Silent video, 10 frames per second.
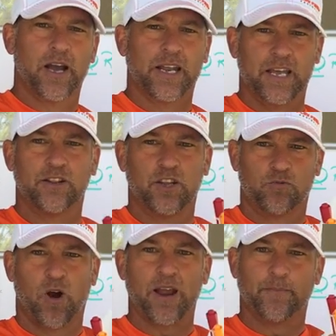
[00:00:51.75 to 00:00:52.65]
in the
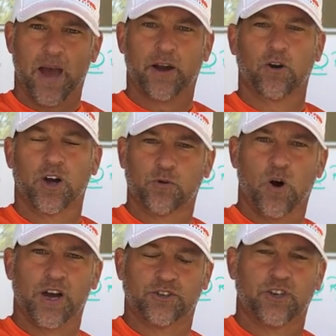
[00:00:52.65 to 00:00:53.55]
right manner.
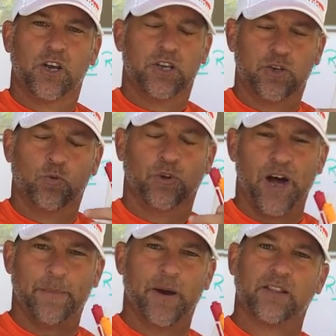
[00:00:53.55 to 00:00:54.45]
Otherwise, you will
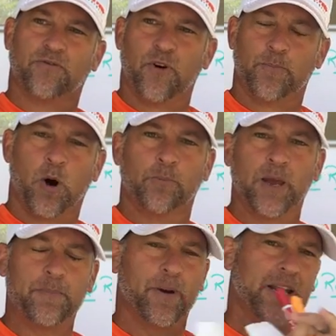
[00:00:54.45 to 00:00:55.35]
not make the football
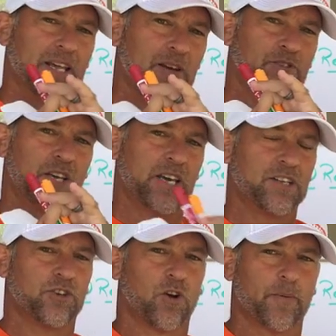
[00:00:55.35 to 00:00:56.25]
beep, and it gives the
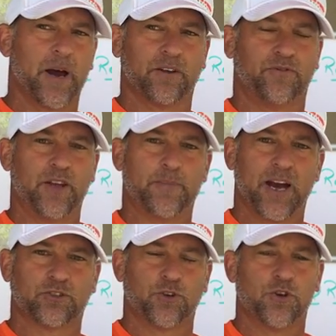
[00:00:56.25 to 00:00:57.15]
kids an automatic
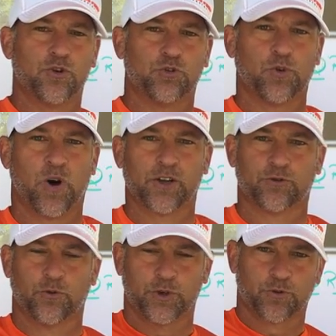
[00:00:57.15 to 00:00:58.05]
feedback, so you use it while you're
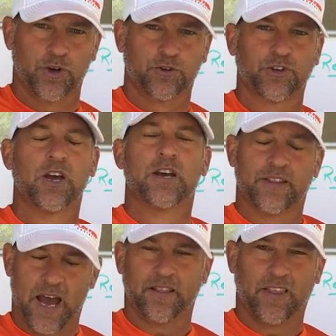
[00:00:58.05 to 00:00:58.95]
doing drills.
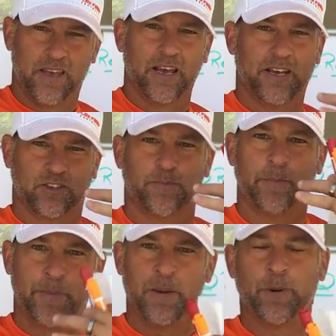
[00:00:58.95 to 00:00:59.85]
That thing has to
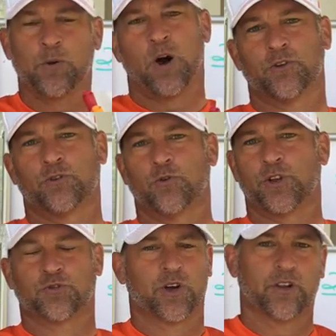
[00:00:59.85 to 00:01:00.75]
be beeping you're doing
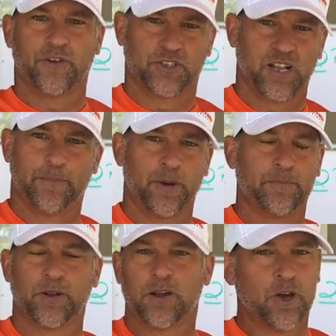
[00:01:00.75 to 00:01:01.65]
a drill. If it's not
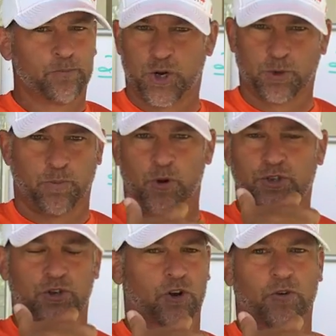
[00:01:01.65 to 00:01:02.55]
beeping, pressure
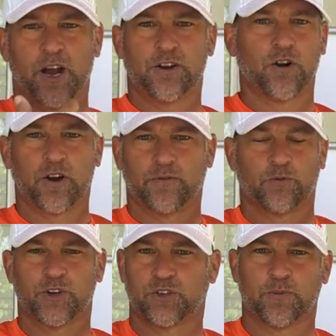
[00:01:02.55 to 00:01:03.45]
points aren't right. You don't have
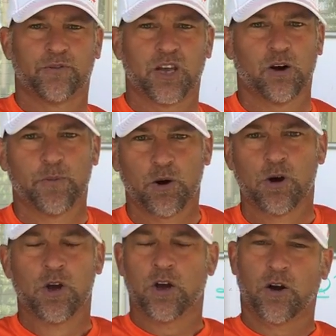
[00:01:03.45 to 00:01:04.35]
the wrist above the
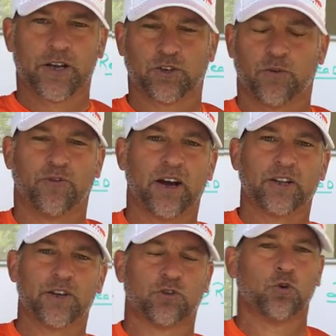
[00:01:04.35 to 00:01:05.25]
elbow. All right, so
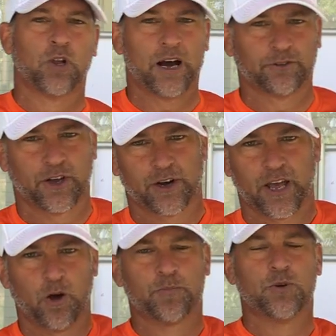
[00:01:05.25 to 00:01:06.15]
finally a tool out there
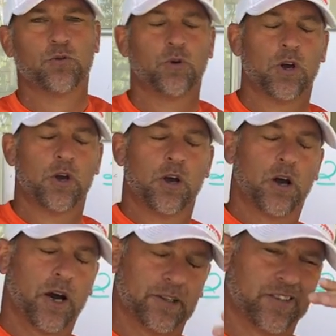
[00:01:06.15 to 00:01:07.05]
to help you
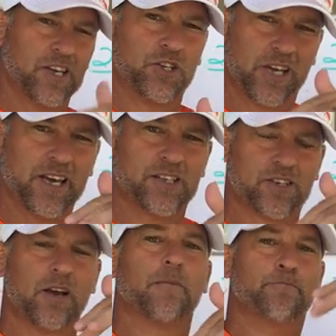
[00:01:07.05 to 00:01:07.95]
teach
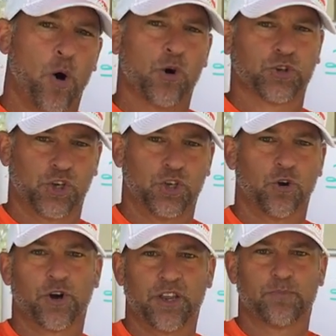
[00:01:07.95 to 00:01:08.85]
kids ball
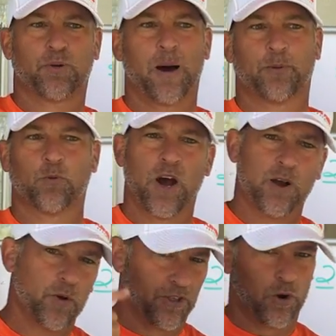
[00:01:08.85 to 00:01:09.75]
security the proper
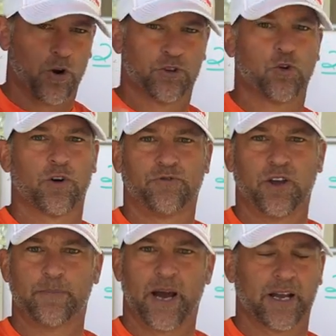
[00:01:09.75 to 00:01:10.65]
way with an auditory
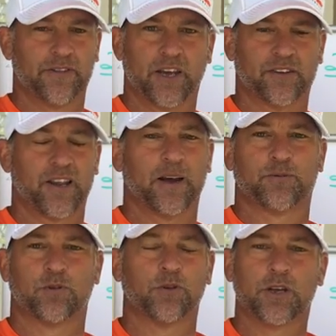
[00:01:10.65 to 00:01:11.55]
feedback. I think it's an
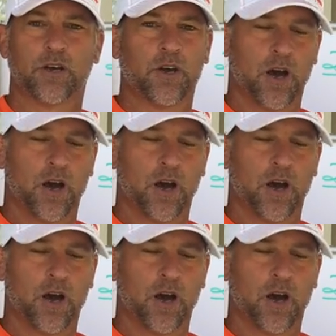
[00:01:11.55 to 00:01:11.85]
absolutely